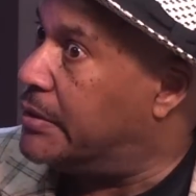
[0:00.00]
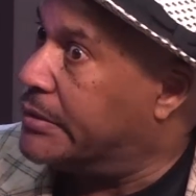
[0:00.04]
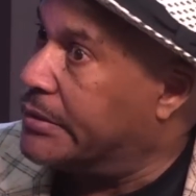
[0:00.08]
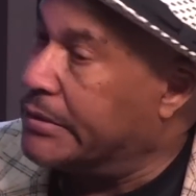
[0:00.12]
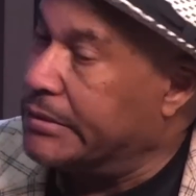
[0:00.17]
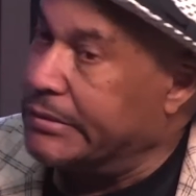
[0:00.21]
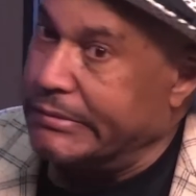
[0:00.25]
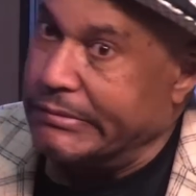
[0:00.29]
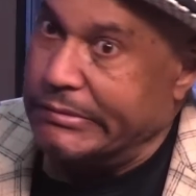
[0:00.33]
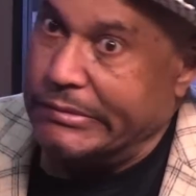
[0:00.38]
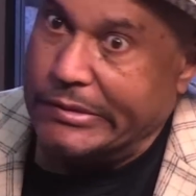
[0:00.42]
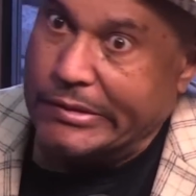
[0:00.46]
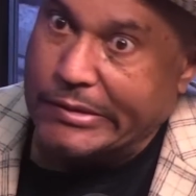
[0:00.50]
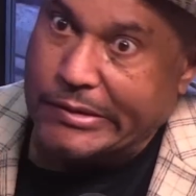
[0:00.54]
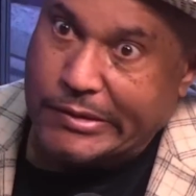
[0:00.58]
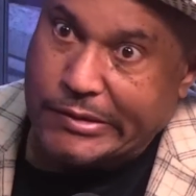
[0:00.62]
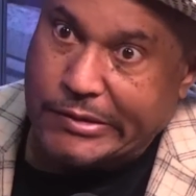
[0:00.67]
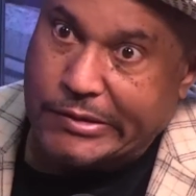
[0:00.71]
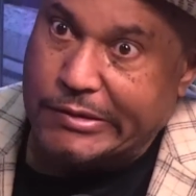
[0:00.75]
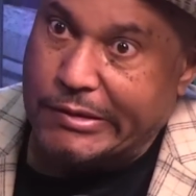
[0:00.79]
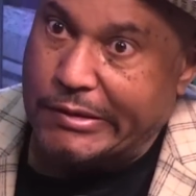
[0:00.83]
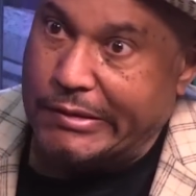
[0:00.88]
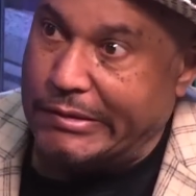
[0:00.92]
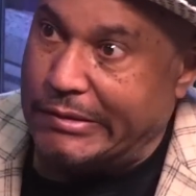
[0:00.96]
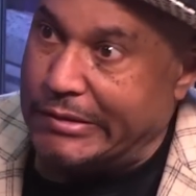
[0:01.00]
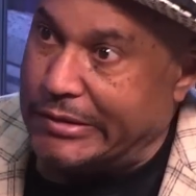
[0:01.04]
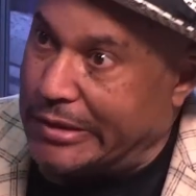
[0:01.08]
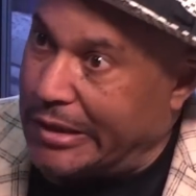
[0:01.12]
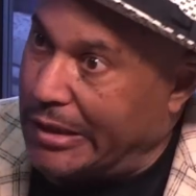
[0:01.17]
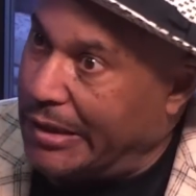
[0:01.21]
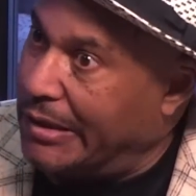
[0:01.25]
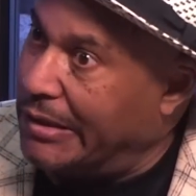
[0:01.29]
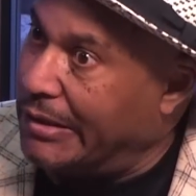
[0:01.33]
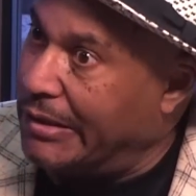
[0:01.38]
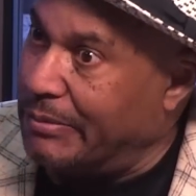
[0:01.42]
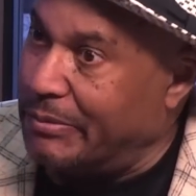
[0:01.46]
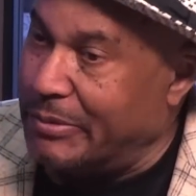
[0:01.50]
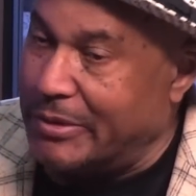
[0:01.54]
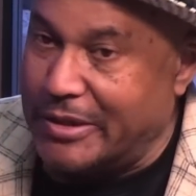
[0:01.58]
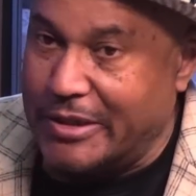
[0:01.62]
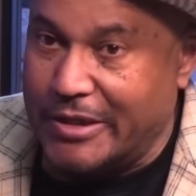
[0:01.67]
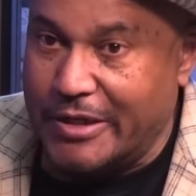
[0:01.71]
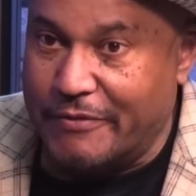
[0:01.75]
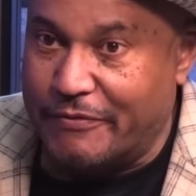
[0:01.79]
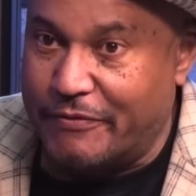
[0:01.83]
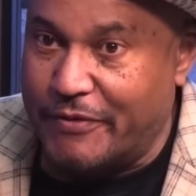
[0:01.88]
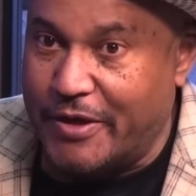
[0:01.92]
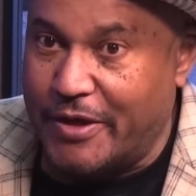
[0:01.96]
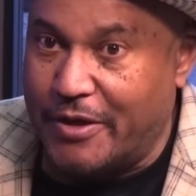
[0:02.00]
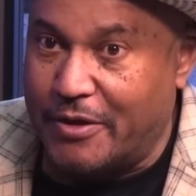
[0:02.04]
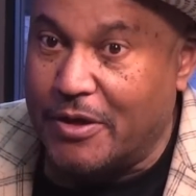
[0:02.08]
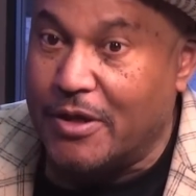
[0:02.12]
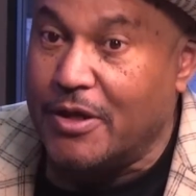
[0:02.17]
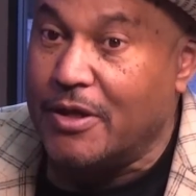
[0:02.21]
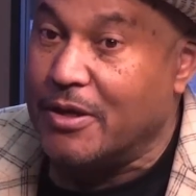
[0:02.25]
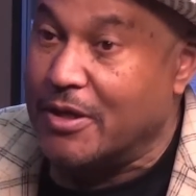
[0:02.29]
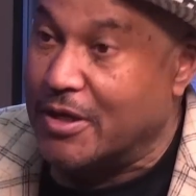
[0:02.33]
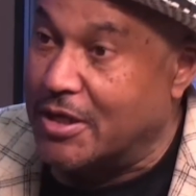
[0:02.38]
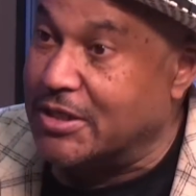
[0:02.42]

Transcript: He's going to really tear it up in the NFL.